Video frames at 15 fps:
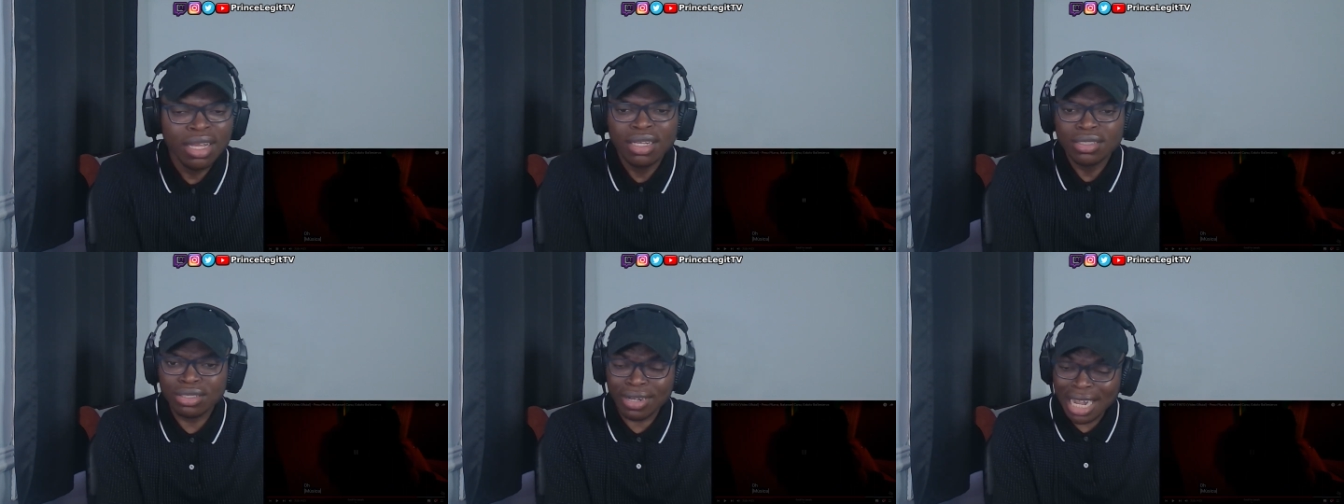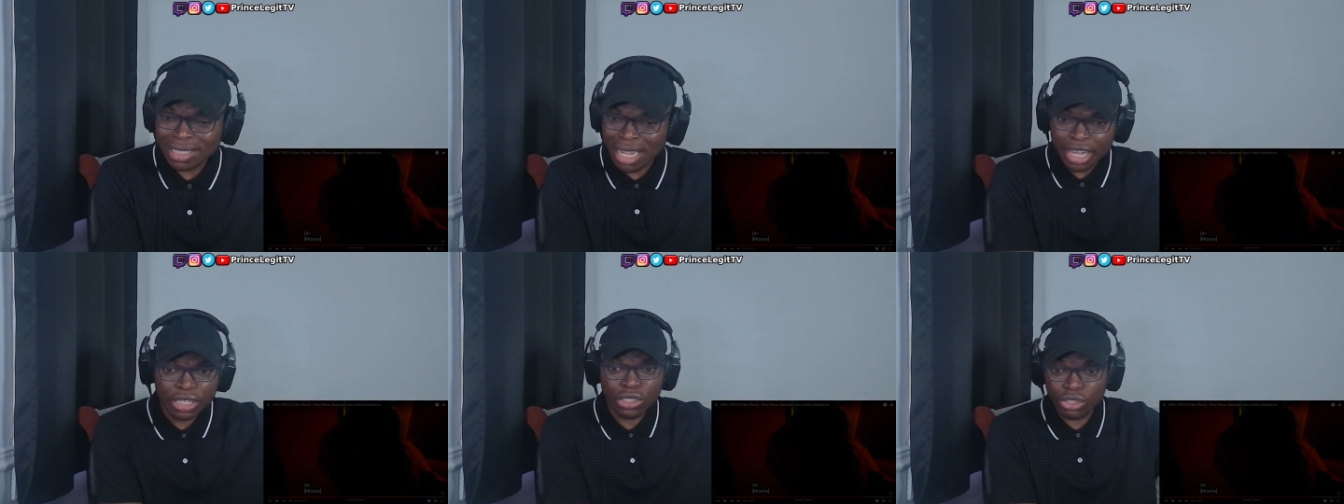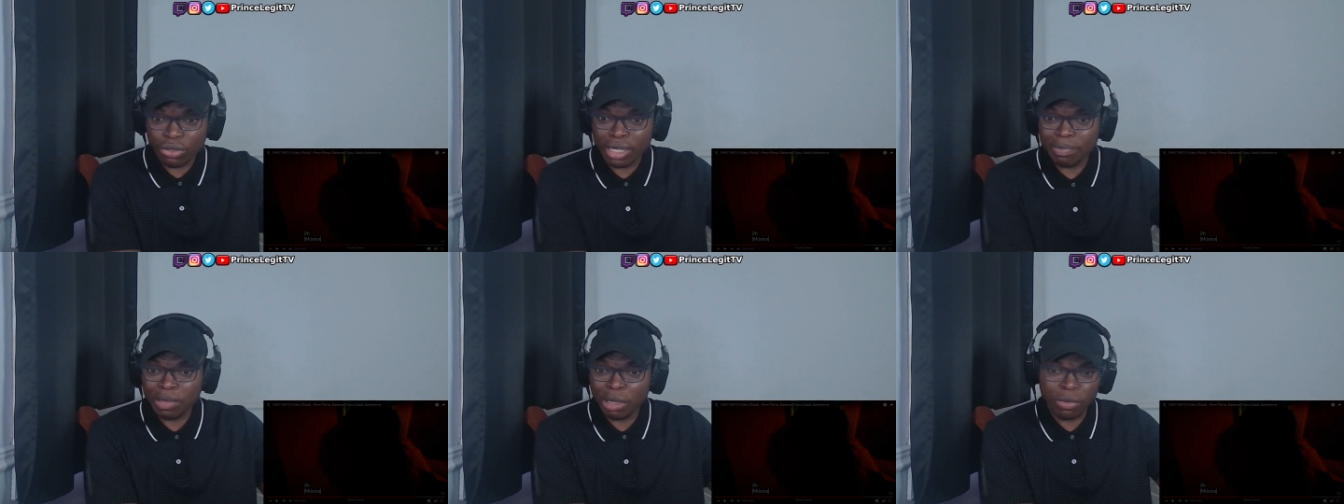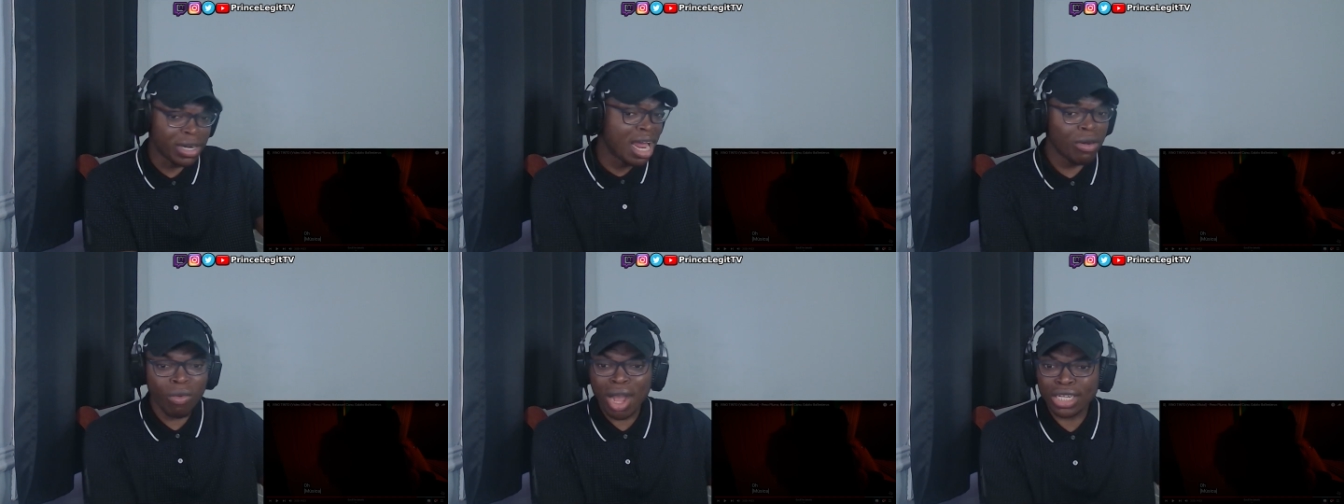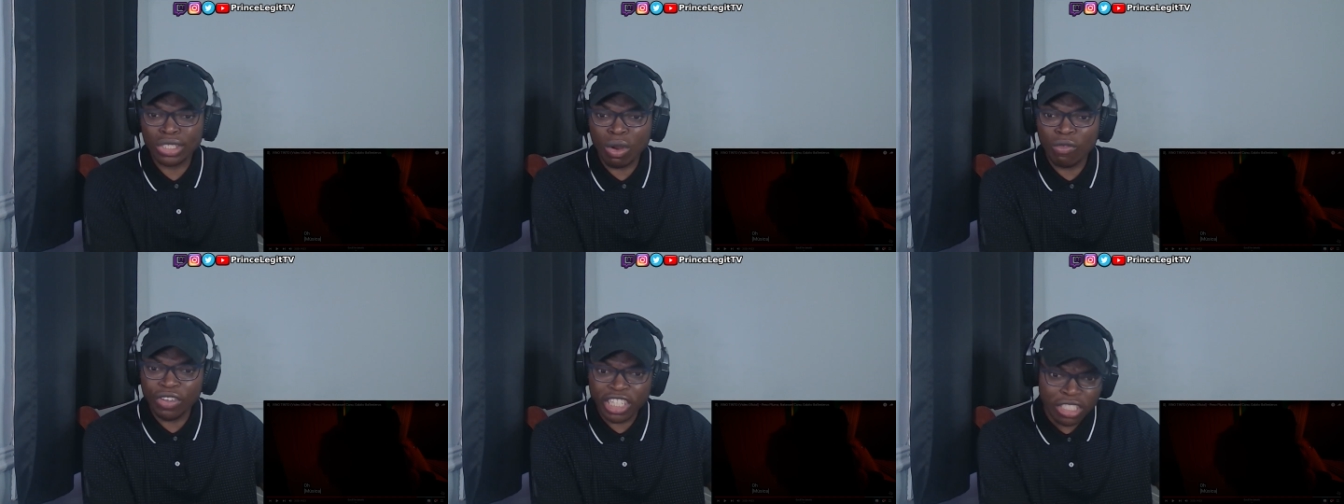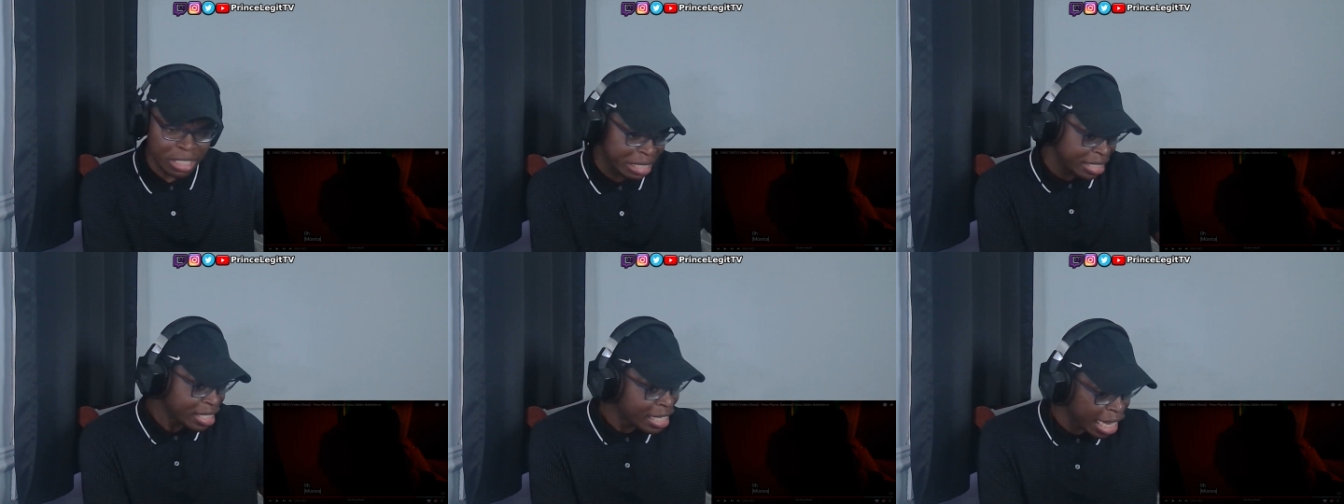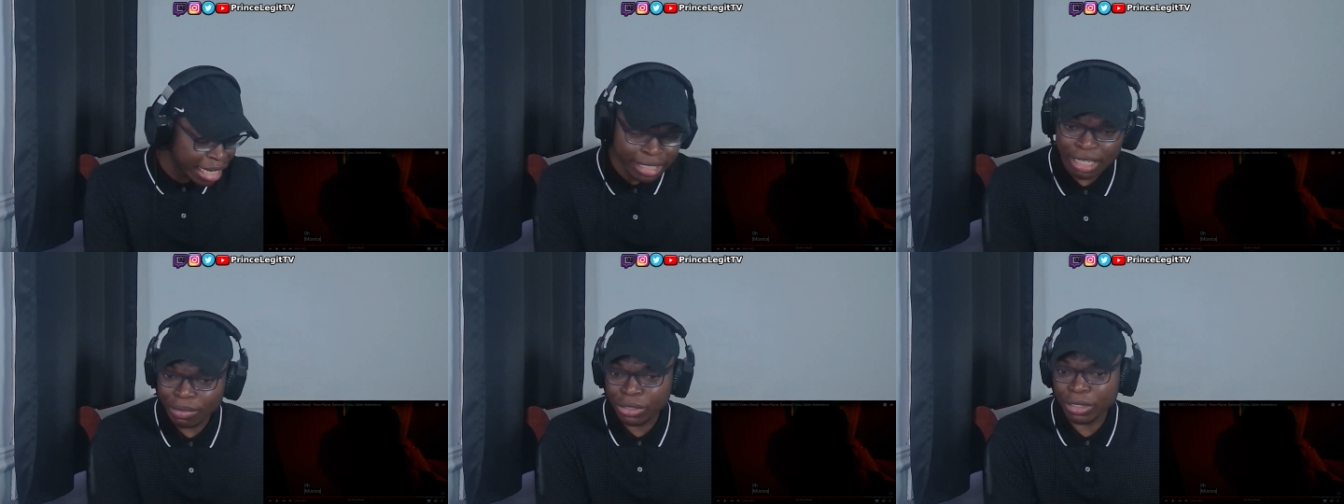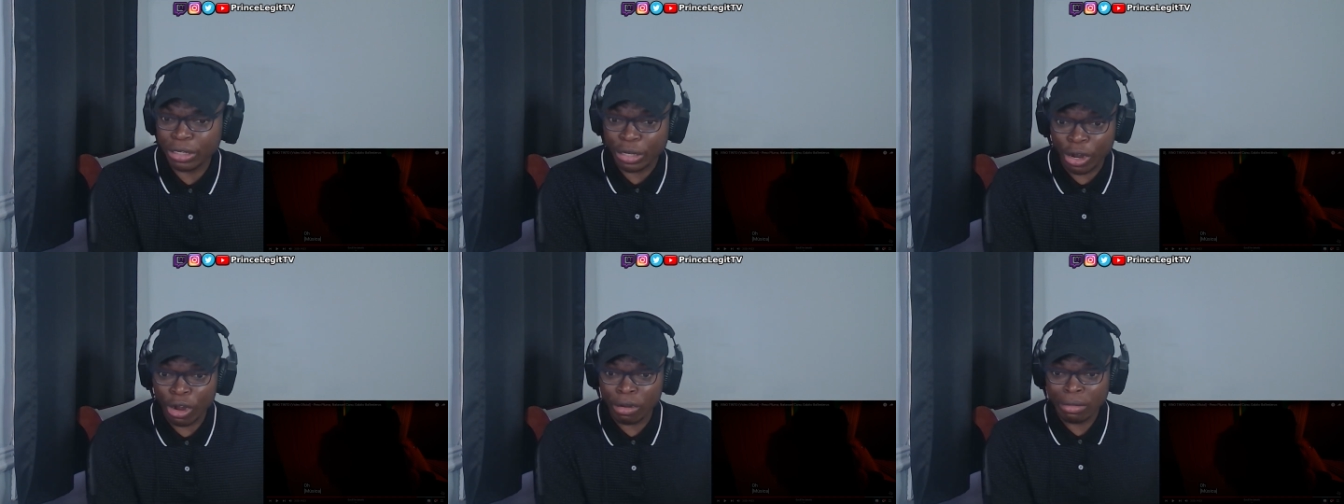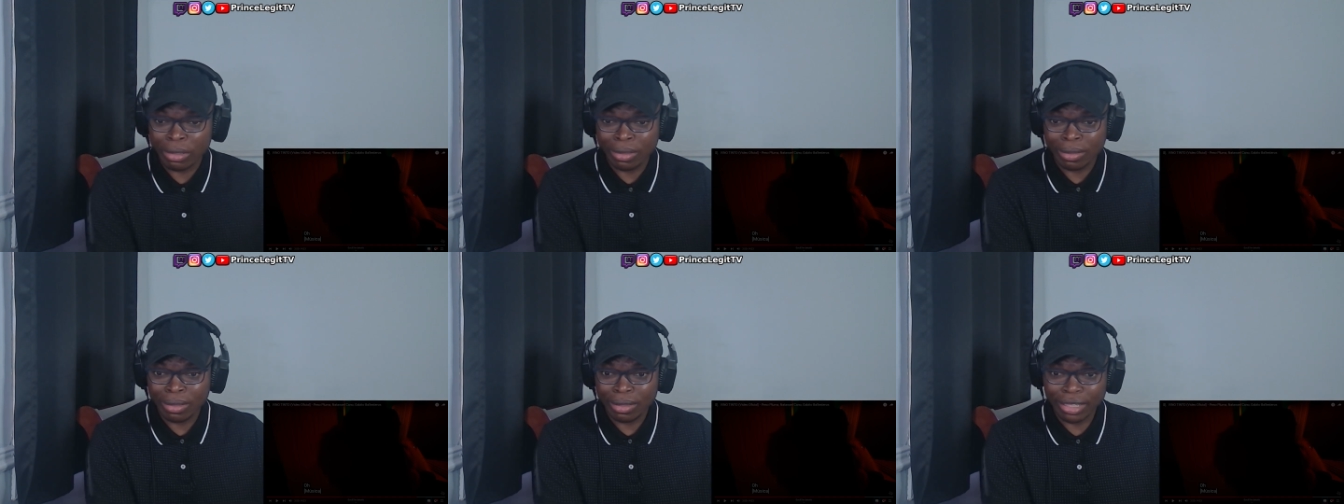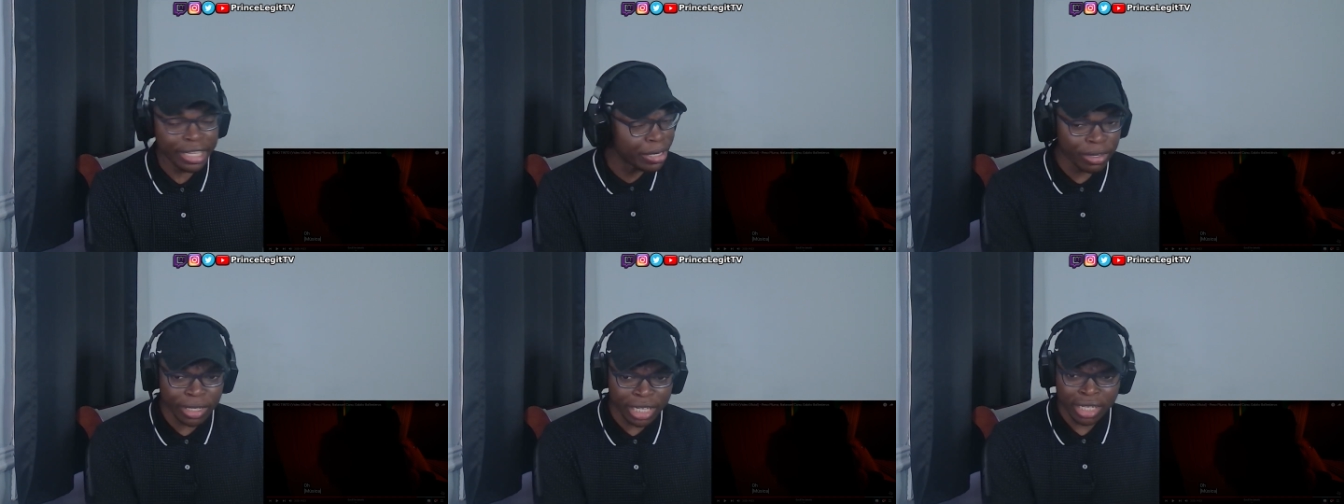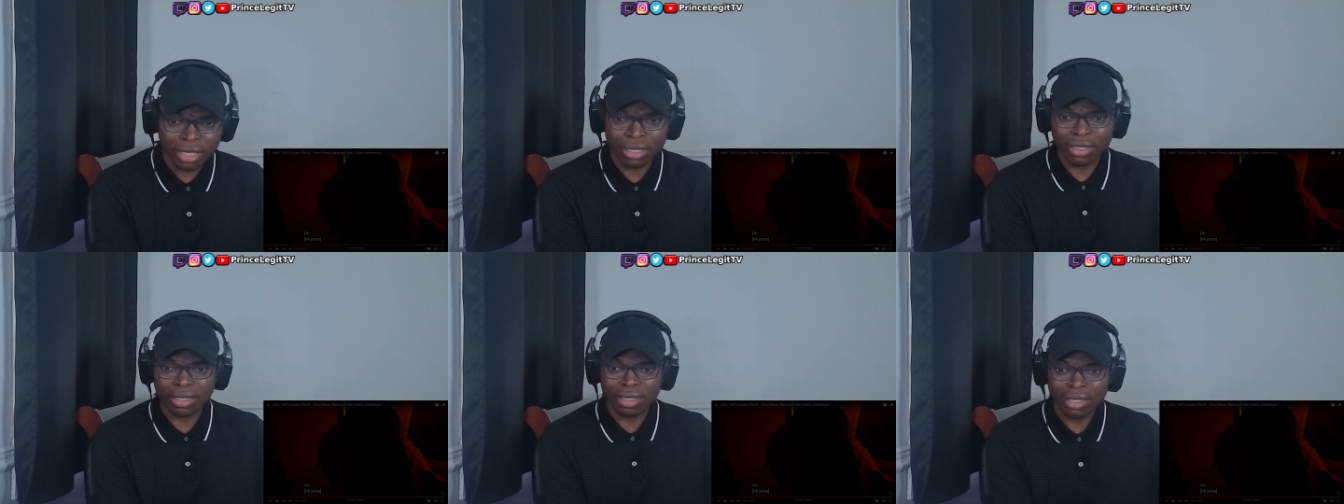So that's how you treat people that watch your videos. You just kick them to the curb, literally.